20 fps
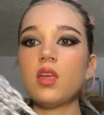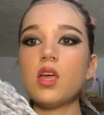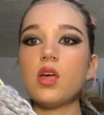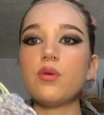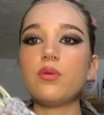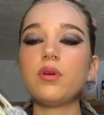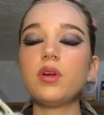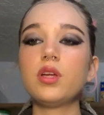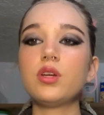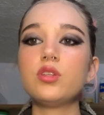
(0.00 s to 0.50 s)
Now
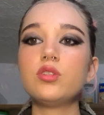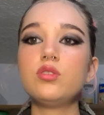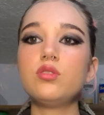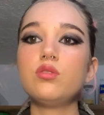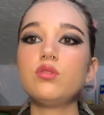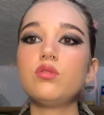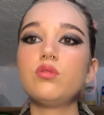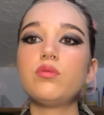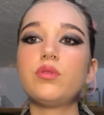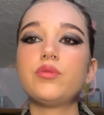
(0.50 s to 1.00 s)
we're gonna
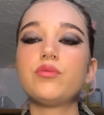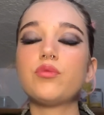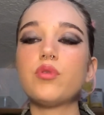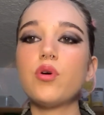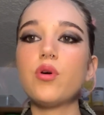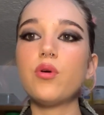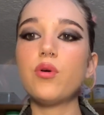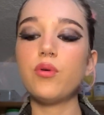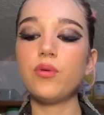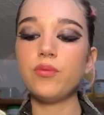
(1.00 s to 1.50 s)
do 1
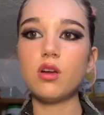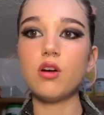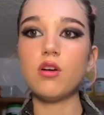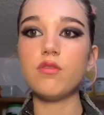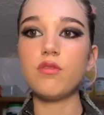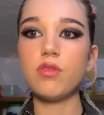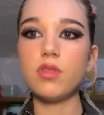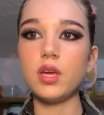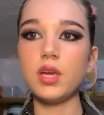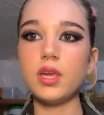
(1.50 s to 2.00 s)
row of
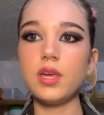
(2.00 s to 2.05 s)
thick